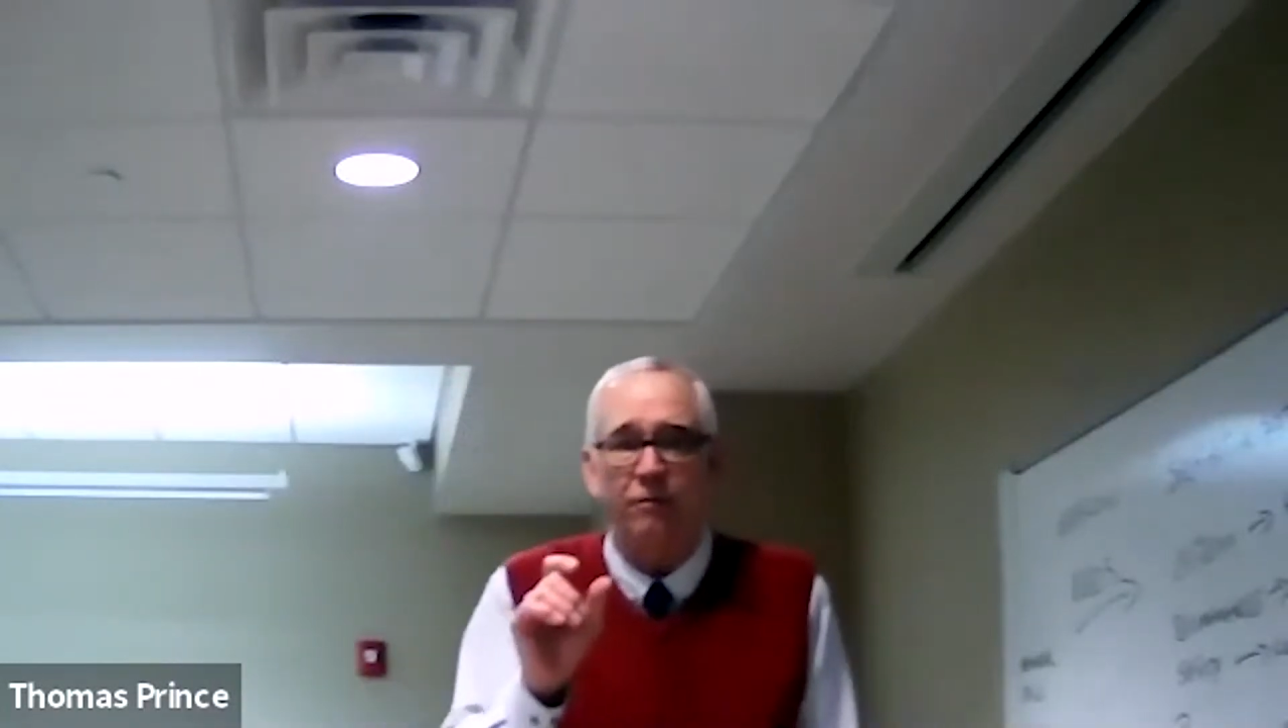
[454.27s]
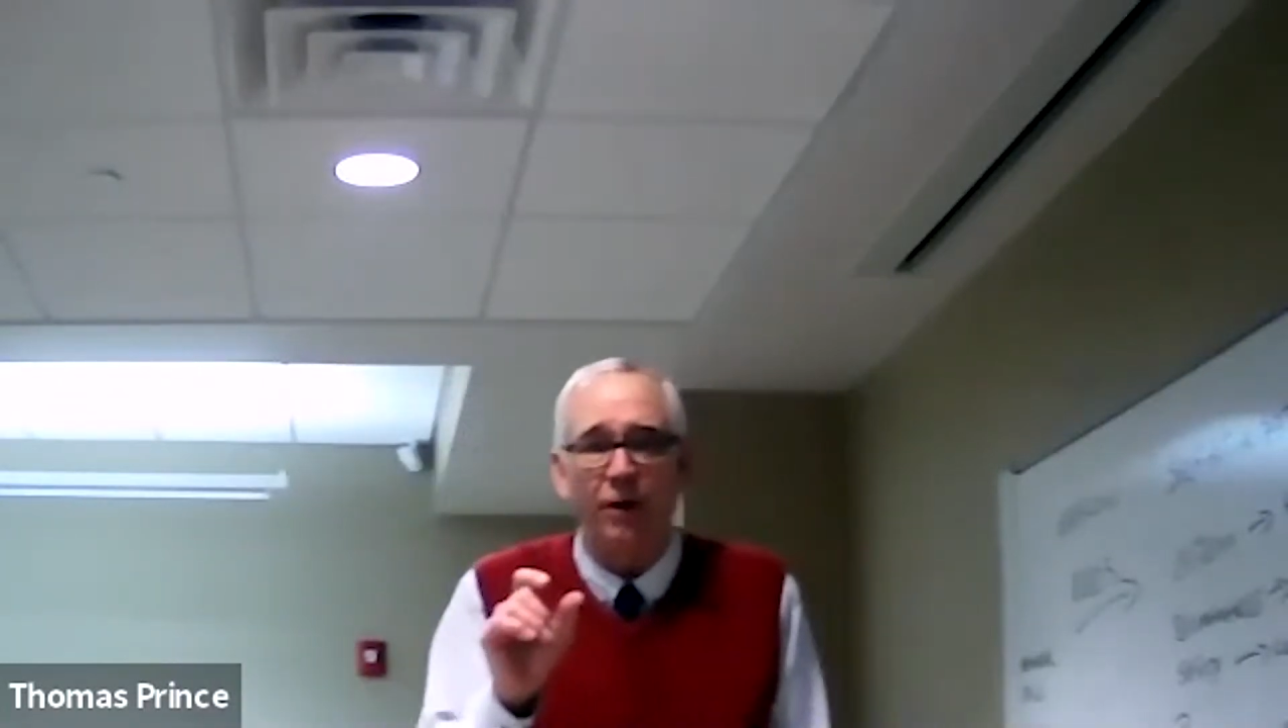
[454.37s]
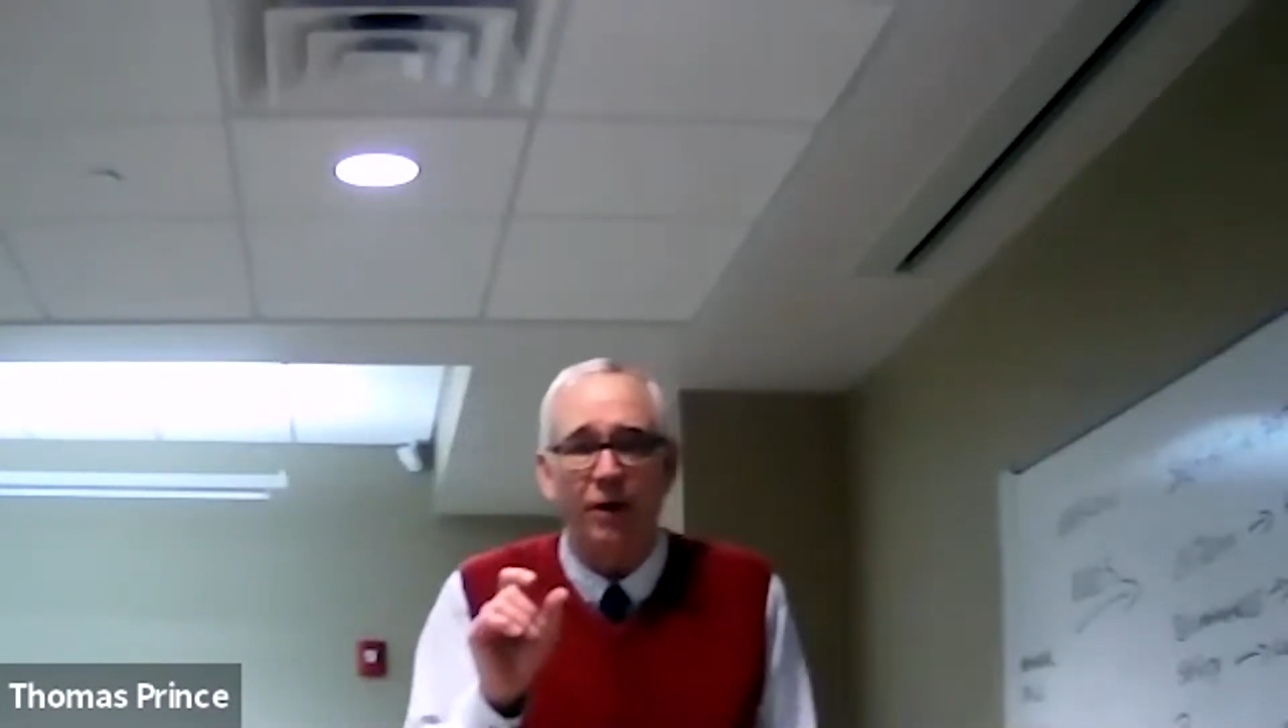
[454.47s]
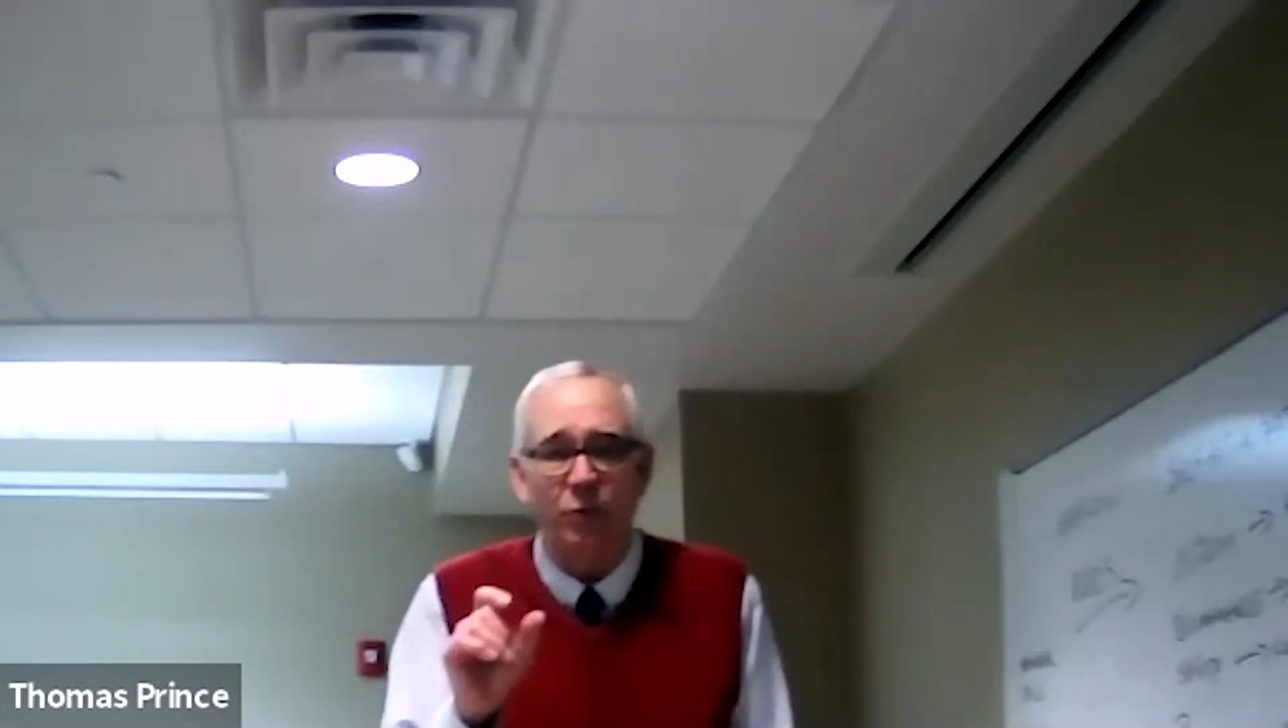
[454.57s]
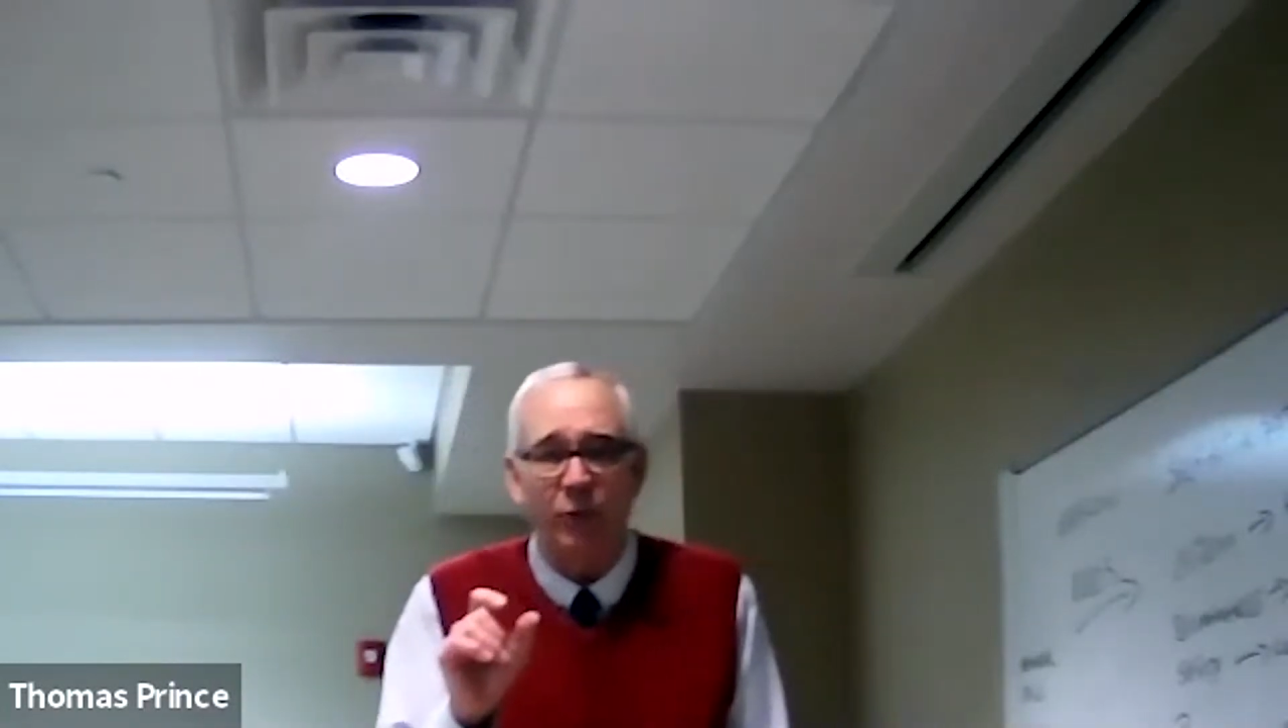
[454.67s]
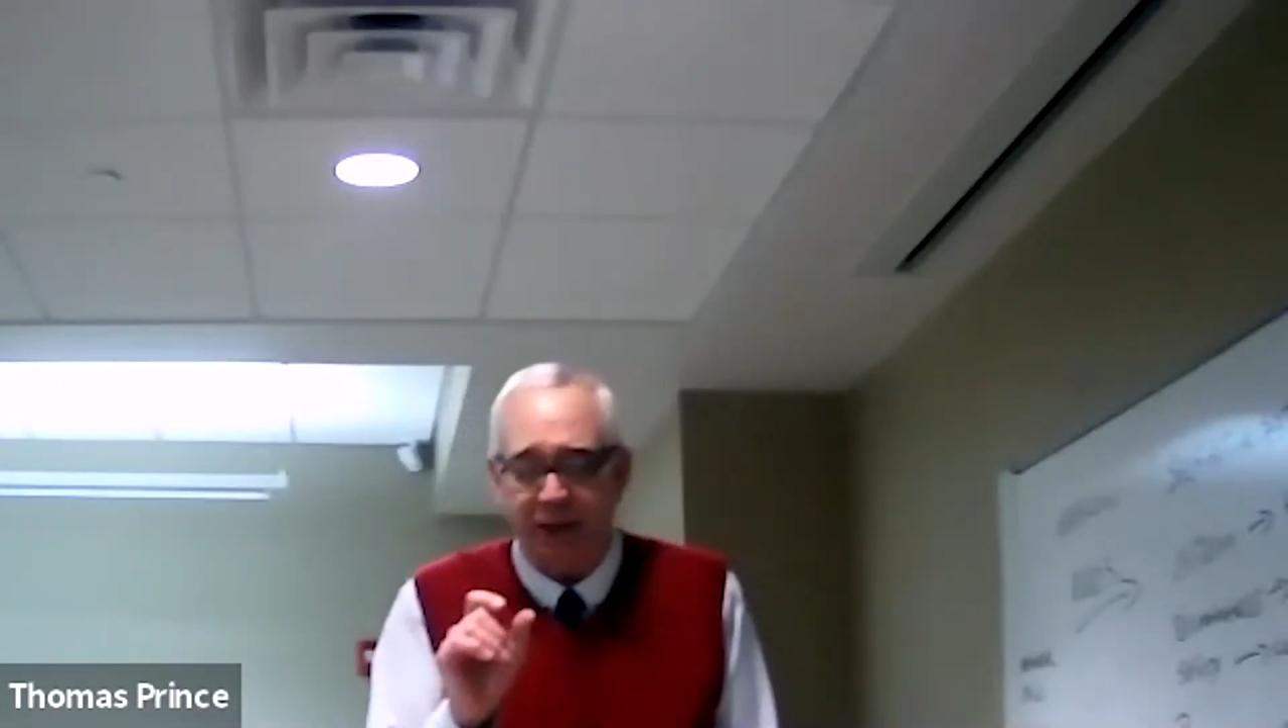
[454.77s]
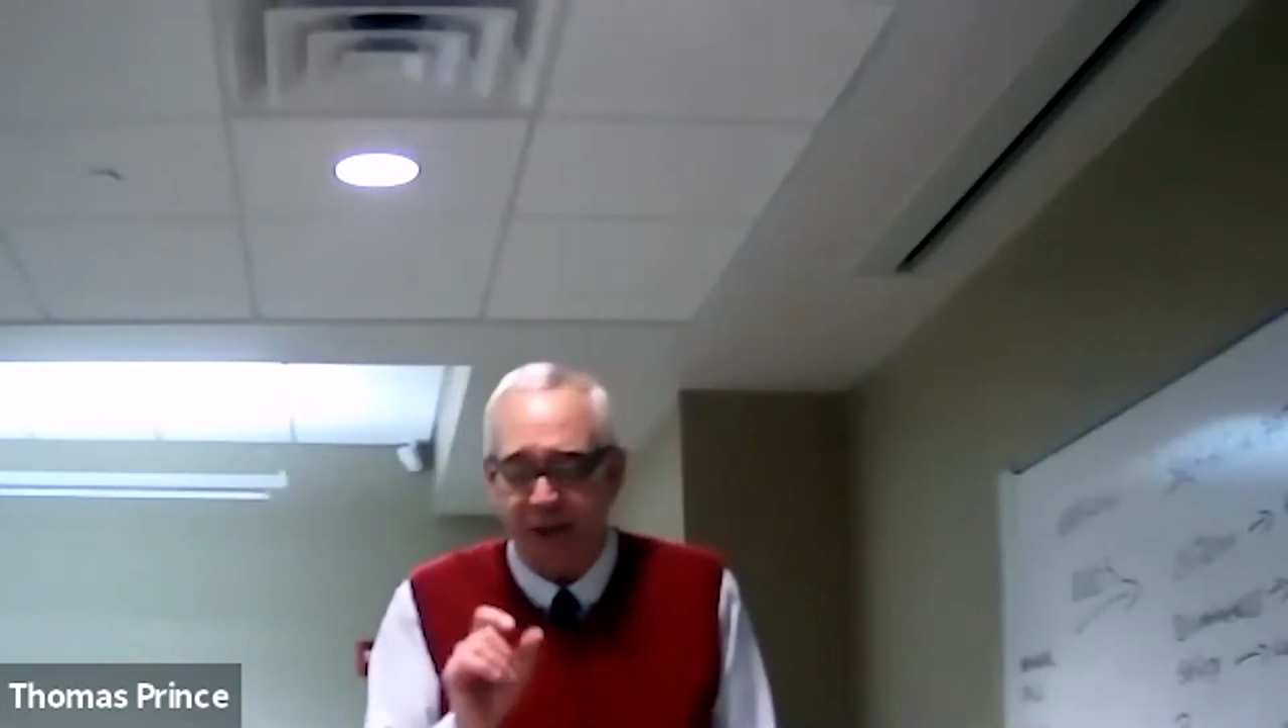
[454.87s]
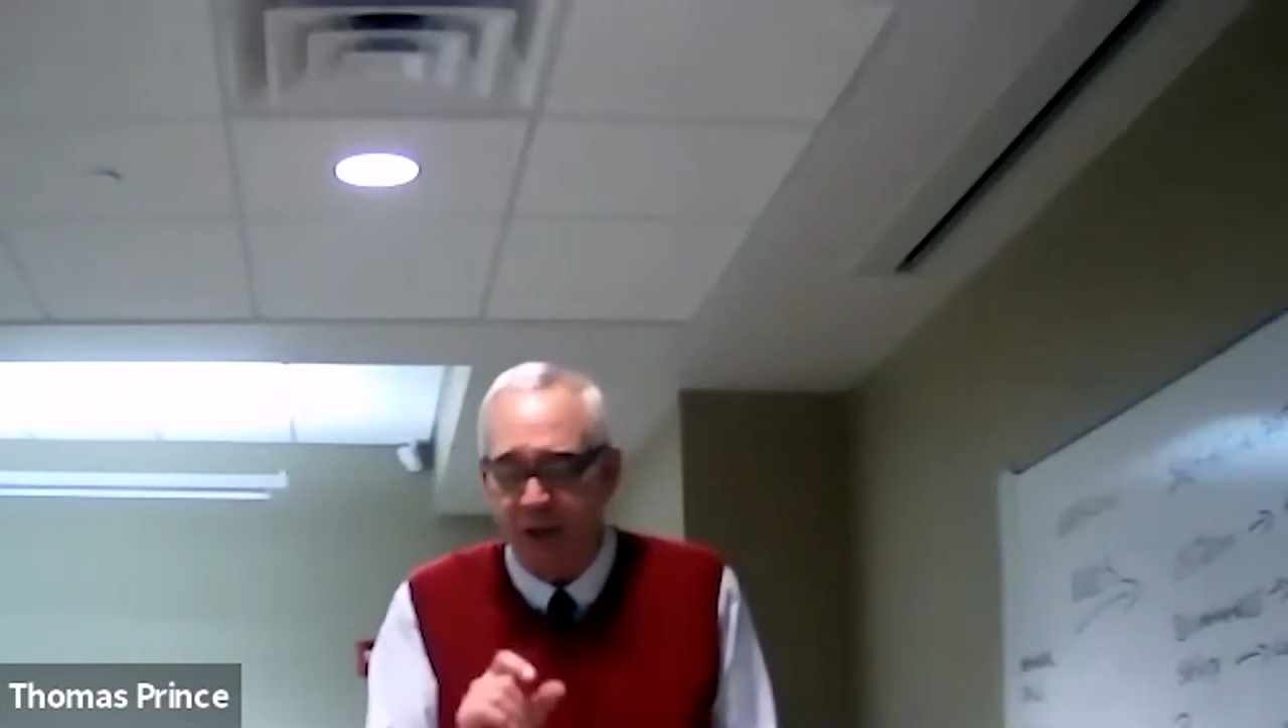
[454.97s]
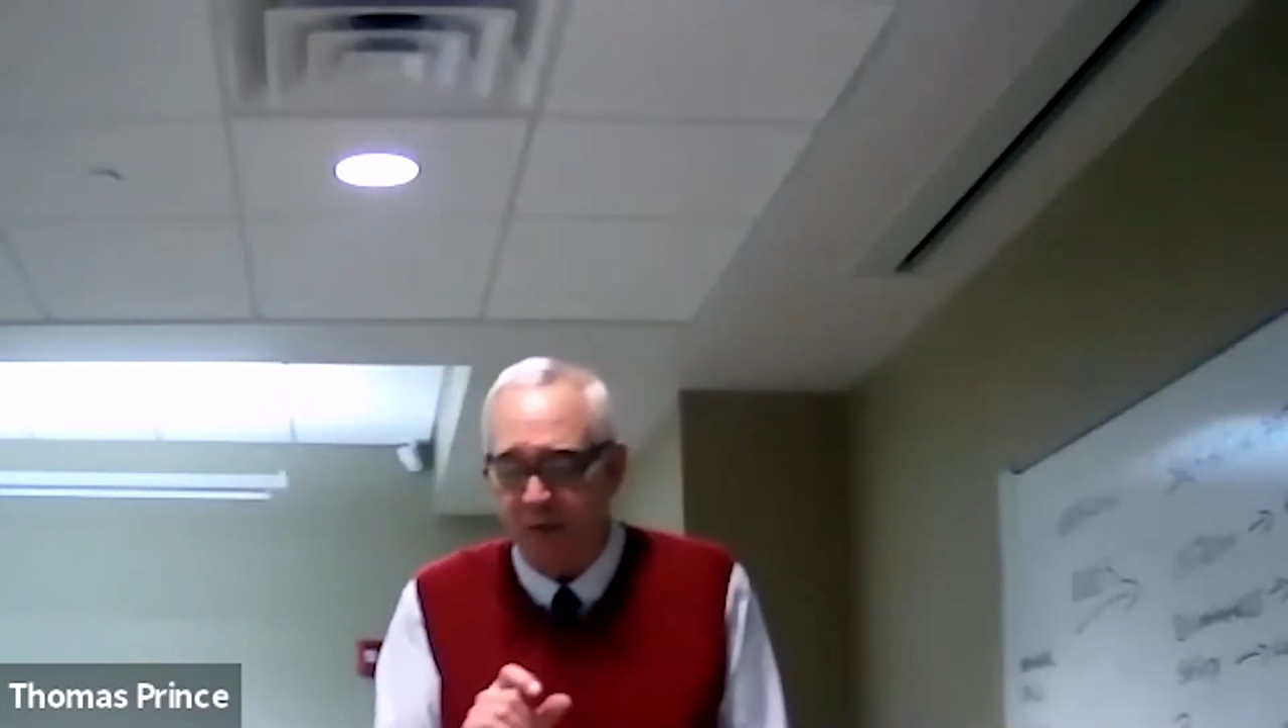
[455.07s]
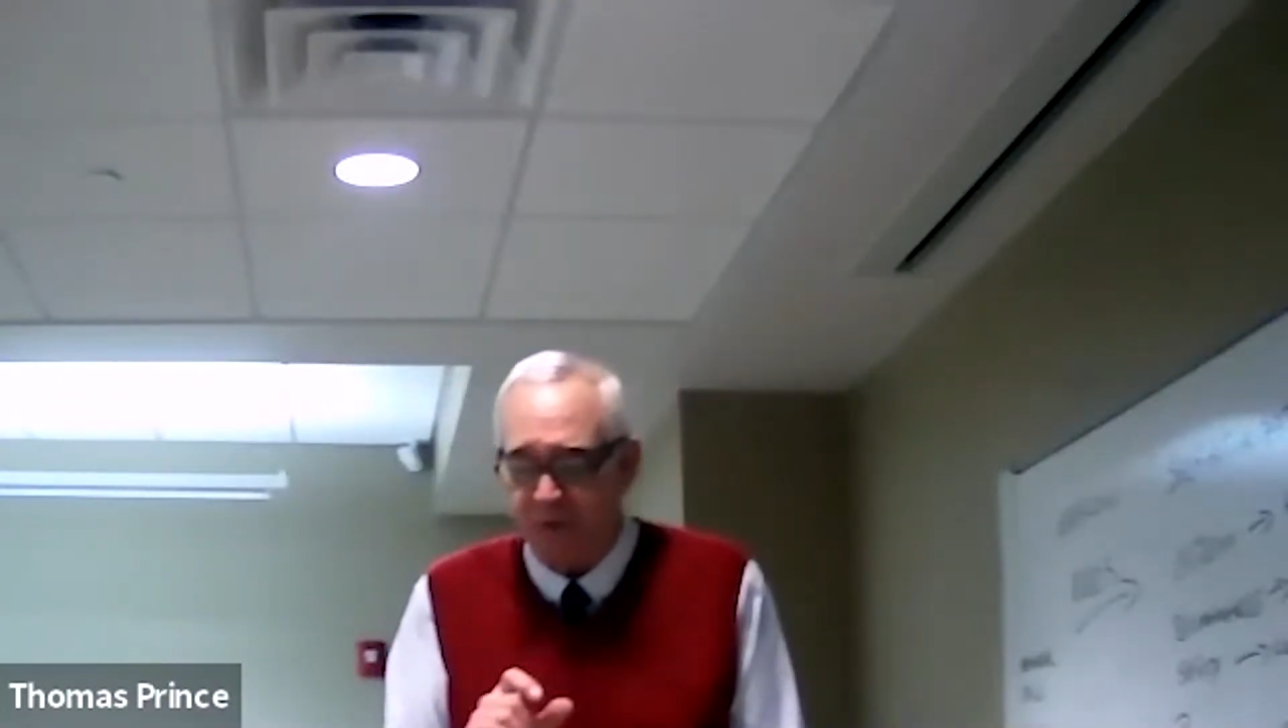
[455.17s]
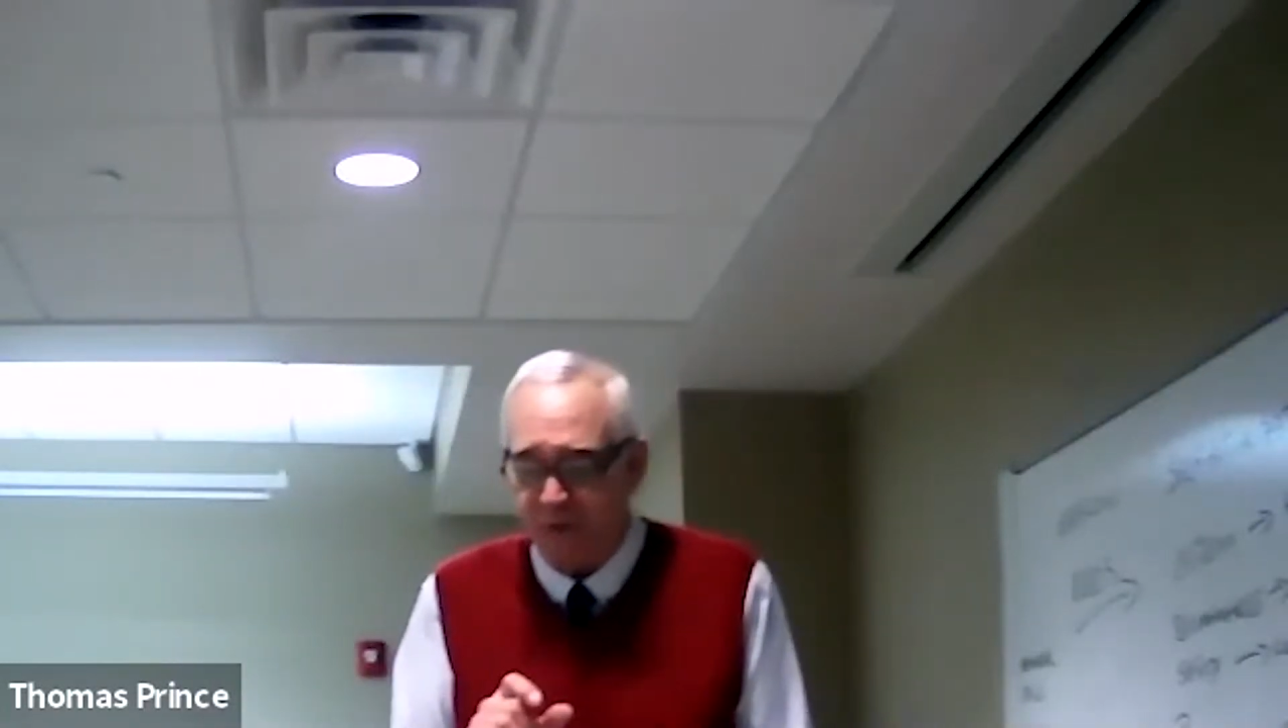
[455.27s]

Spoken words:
very quick notes